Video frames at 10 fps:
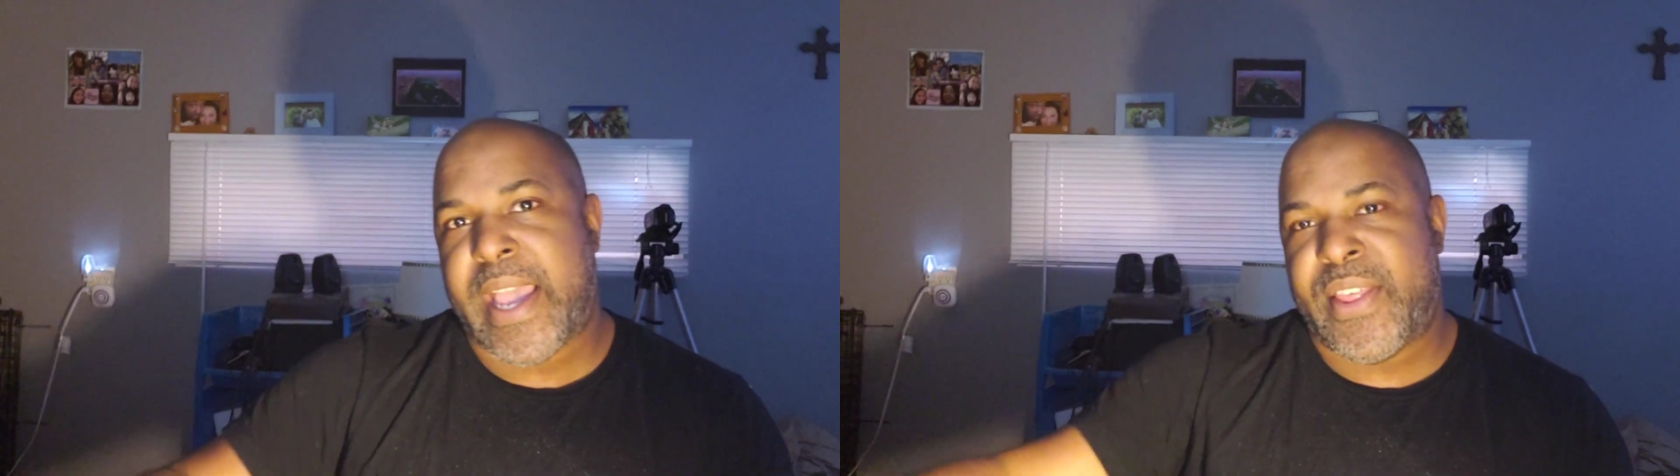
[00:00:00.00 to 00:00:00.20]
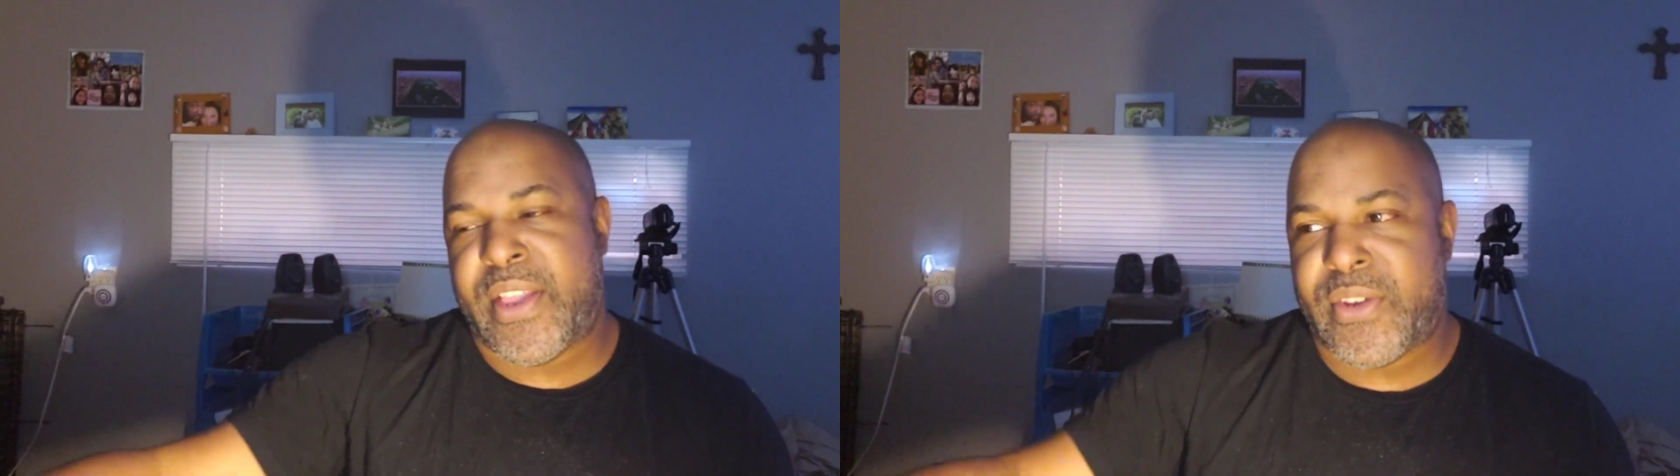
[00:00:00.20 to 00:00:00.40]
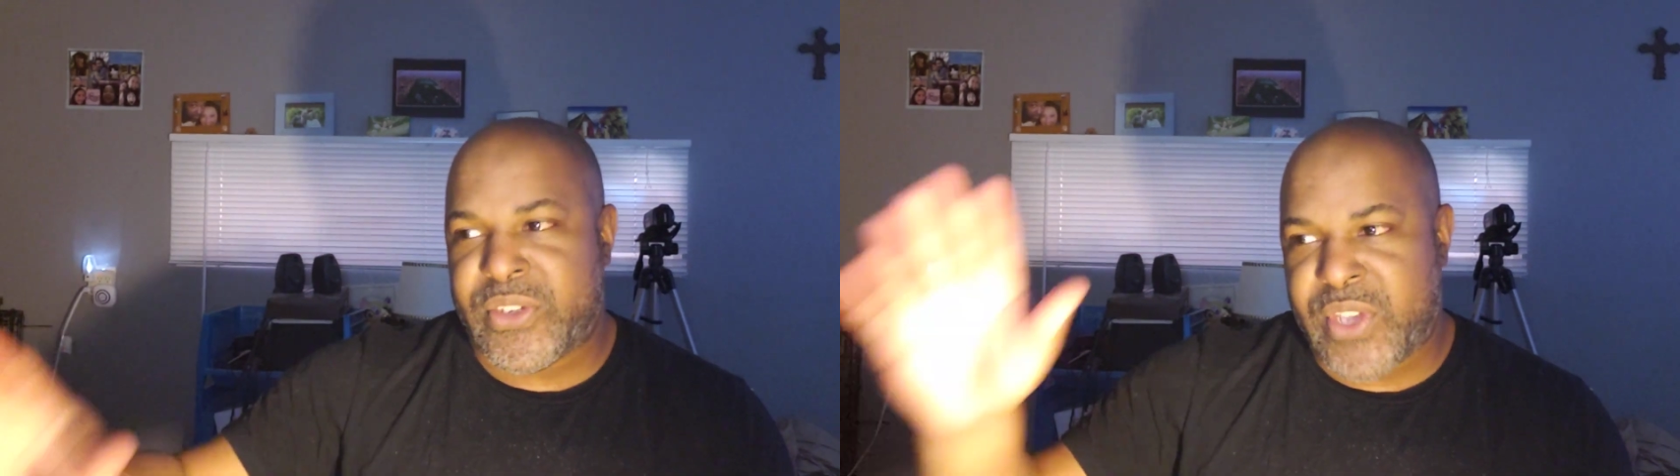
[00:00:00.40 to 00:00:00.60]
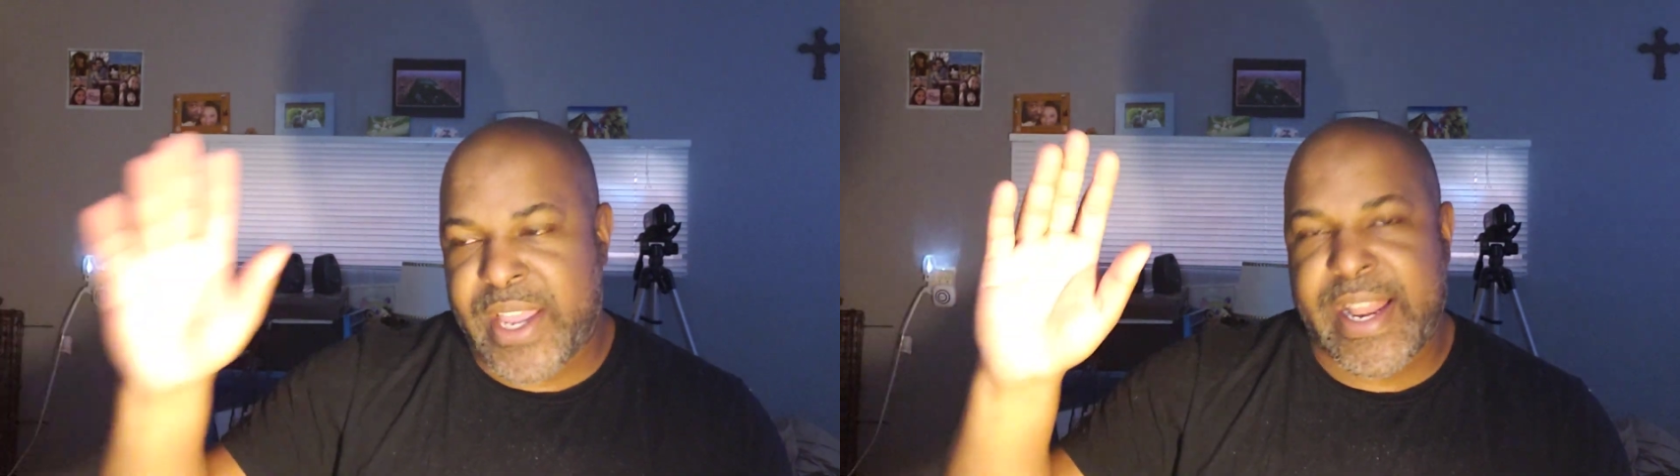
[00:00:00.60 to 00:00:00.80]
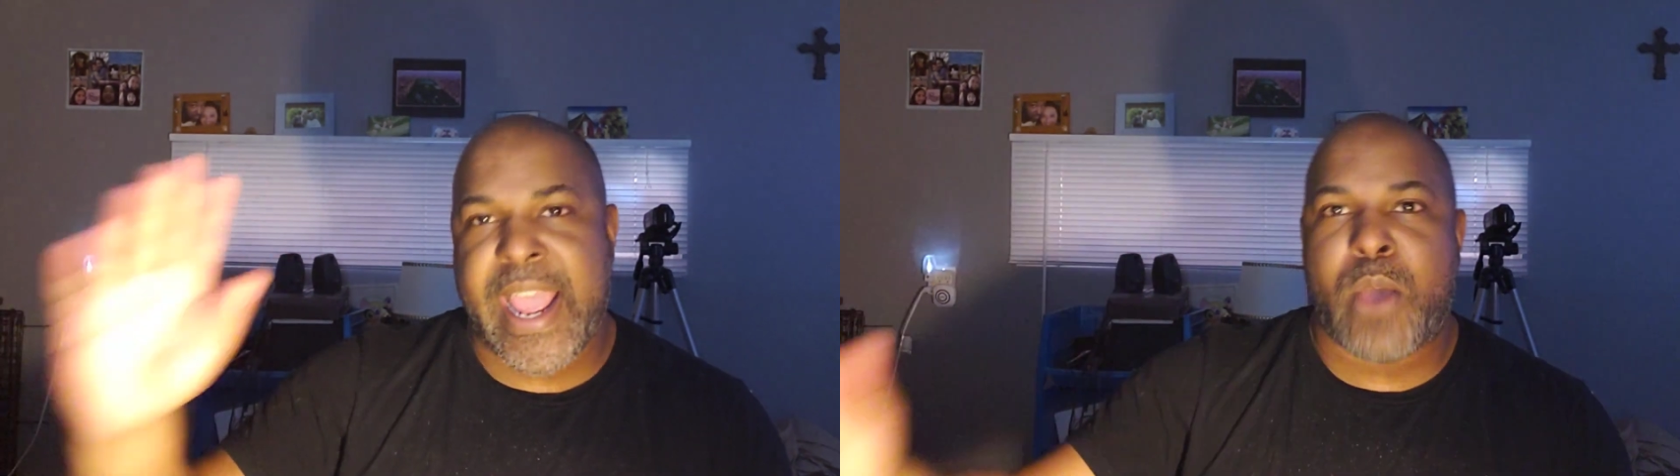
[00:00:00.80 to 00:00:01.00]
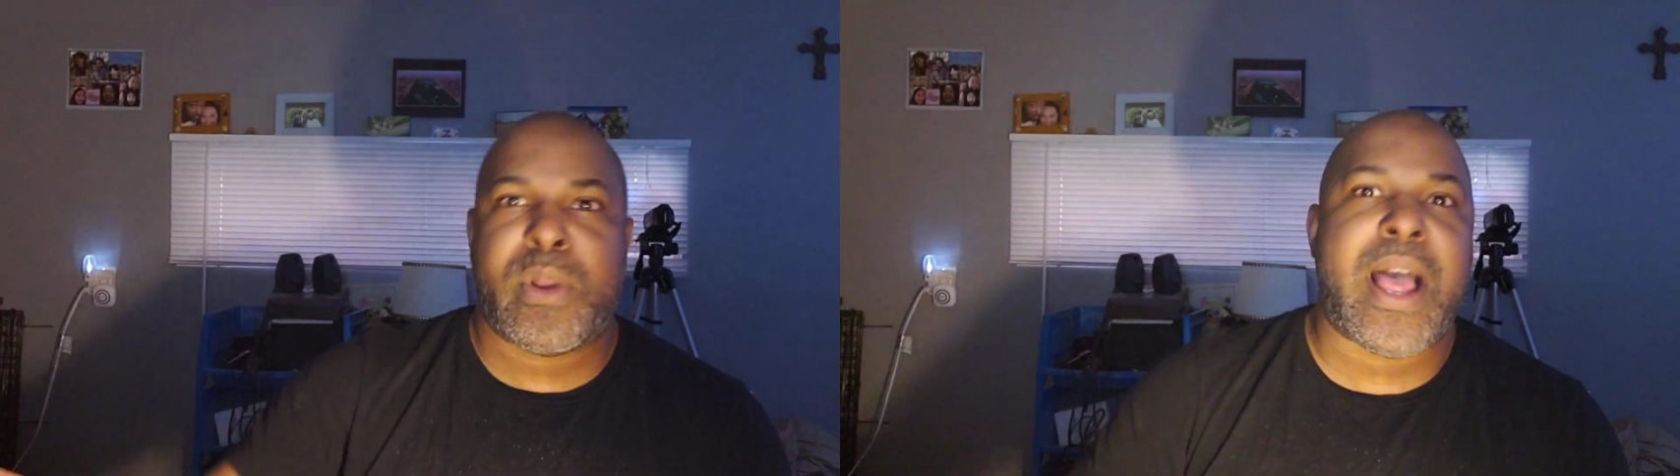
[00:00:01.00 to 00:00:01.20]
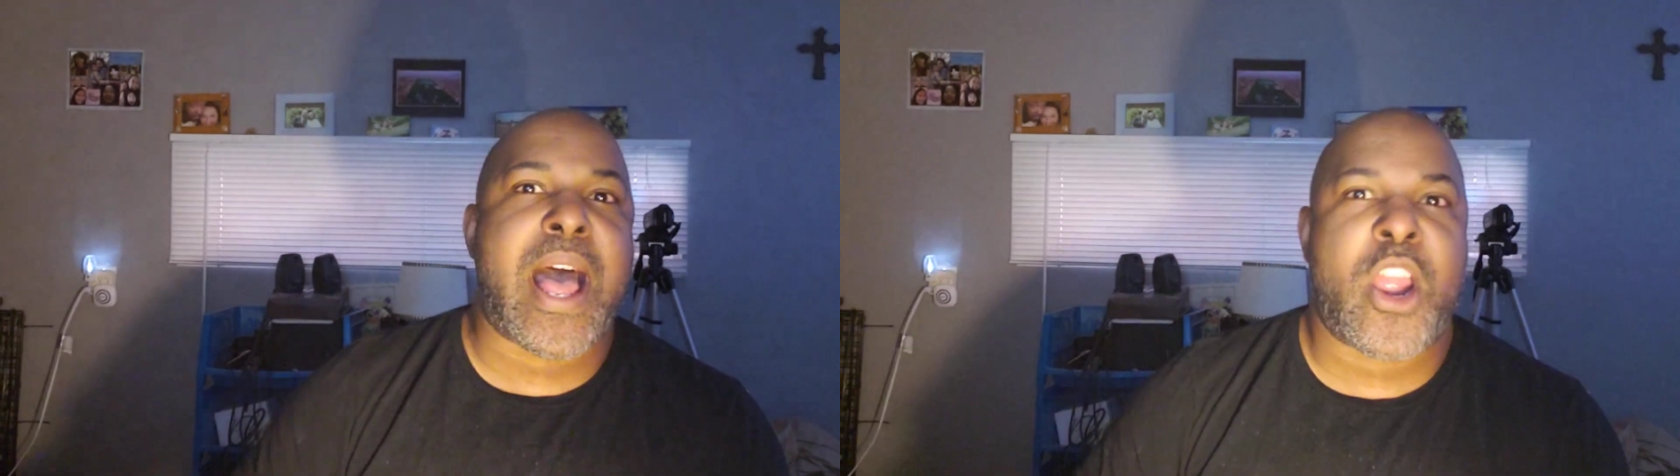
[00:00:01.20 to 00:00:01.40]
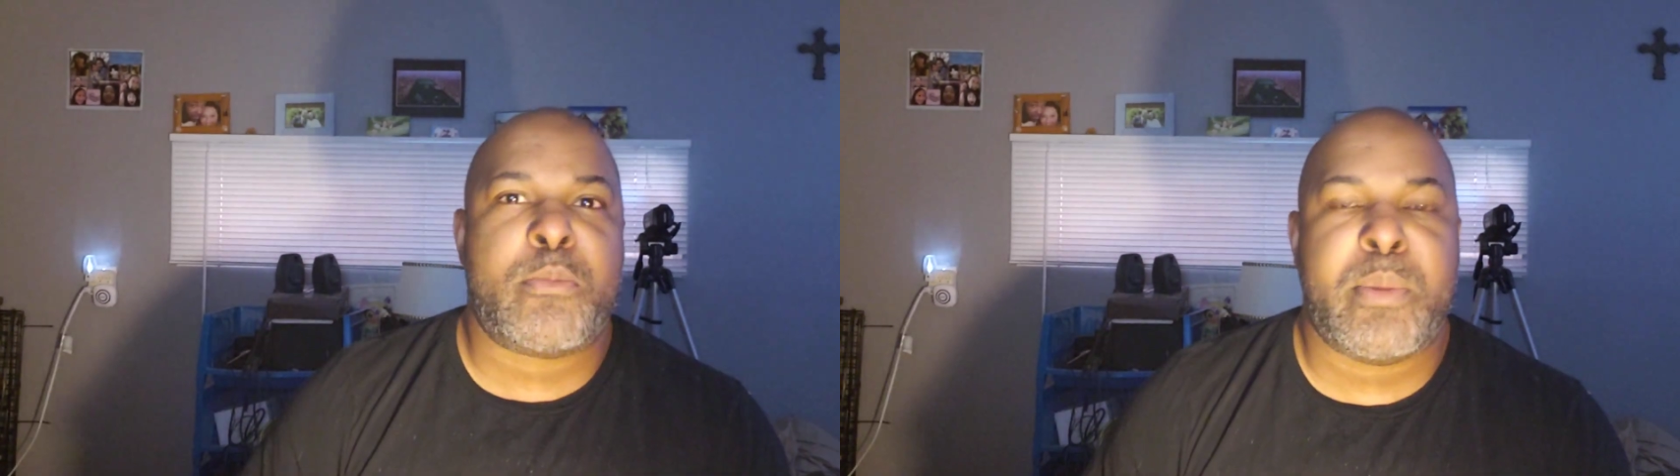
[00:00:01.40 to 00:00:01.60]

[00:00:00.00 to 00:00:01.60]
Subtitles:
and then you're saying, hey, I want to hire